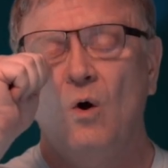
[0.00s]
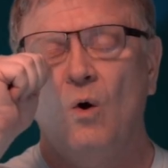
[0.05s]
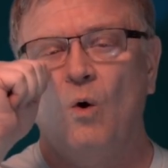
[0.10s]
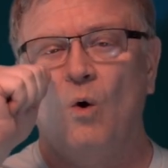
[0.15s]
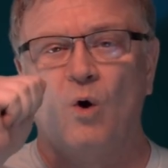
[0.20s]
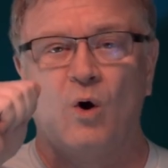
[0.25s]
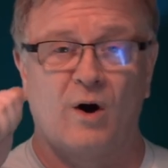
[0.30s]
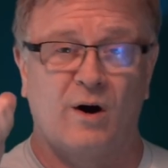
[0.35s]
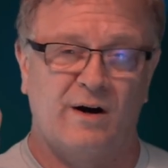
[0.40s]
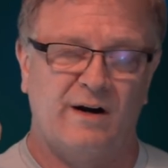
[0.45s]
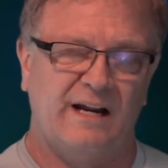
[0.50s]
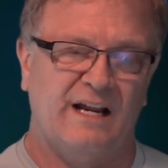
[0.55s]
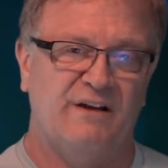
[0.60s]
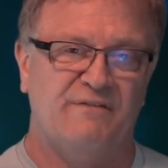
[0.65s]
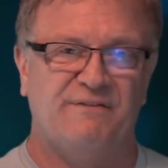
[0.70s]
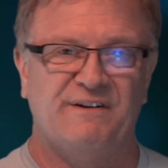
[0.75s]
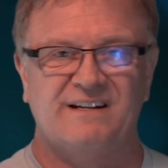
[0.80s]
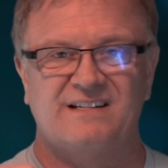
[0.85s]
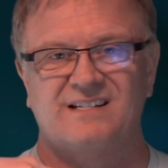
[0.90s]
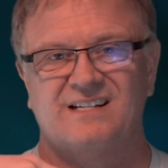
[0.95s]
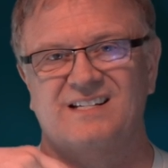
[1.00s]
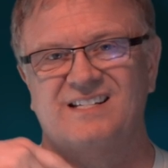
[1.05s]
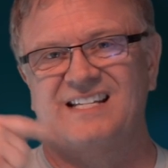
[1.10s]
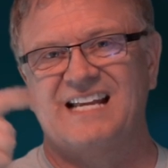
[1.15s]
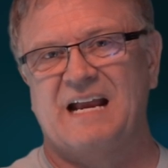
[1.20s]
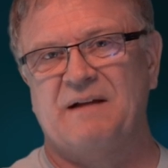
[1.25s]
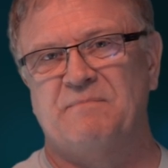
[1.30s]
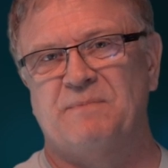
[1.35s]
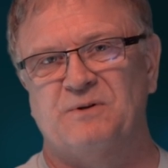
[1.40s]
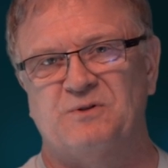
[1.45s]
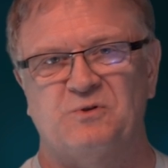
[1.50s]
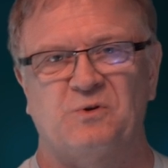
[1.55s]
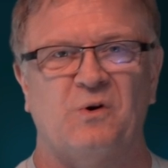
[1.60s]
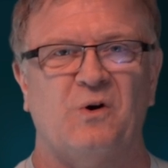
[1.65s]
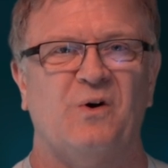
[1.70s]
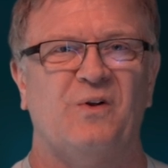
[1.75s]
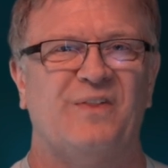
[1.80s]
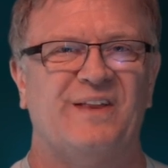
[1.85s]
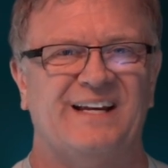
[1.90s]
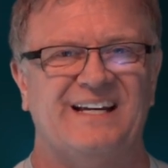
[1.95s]
Or if it's a state
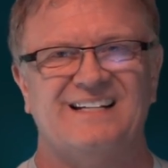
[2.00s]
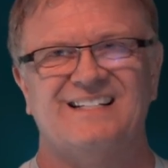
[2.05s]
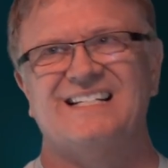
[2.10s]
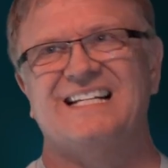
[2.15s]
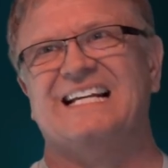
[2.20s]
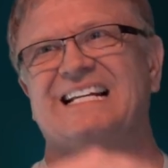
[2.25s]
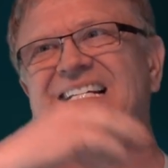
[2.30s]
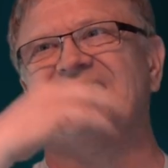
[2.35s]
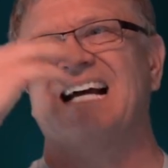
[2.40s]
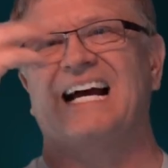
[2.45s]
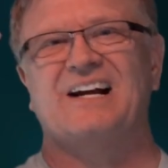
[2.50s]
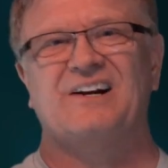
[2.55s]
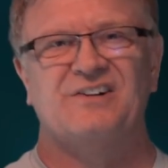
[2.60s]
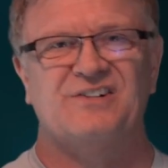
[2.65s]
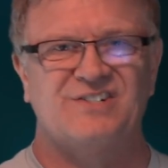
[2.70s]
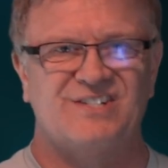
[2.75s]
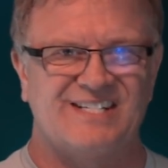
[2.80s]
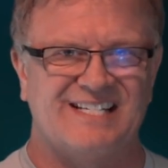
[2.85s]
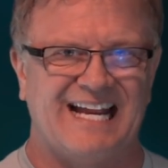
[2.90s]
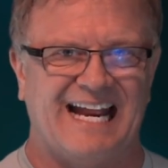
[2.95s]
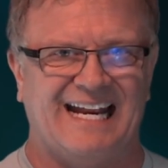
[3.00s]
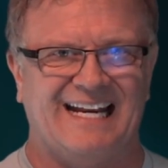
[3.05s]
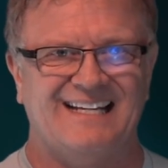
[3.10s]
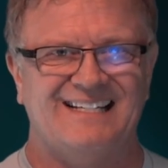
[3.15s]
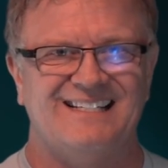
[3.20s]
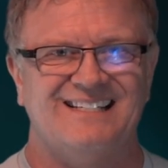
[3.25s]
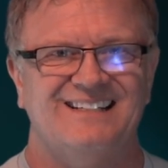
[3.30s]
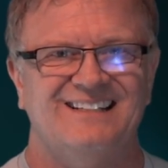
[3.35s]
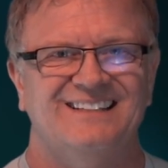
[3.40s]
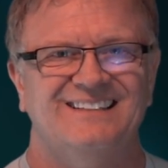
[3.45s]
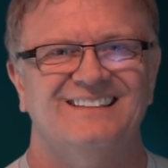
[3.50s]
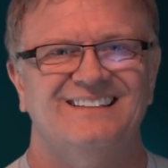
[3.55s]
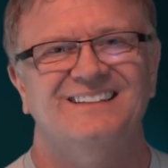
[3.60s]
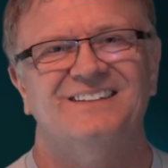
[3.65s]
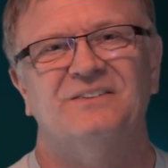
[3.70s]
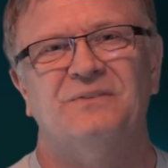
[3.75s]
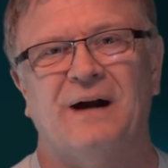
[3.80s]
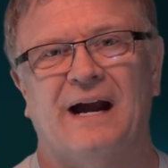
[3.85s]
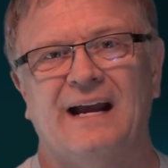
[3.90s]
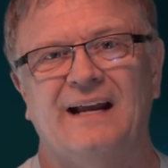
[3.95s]
patrol, then it's the entire state,
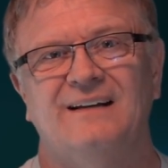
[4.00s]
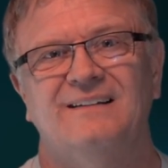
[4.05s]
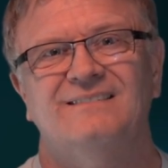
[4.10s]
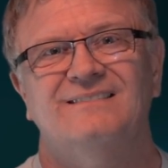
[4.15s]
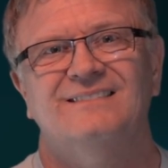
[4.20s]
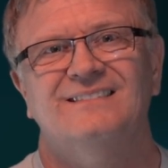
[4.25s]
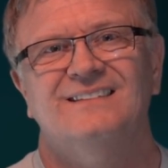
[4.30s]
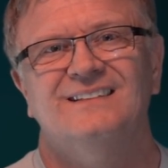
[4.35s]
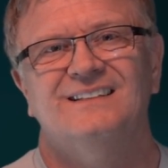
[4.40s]
right?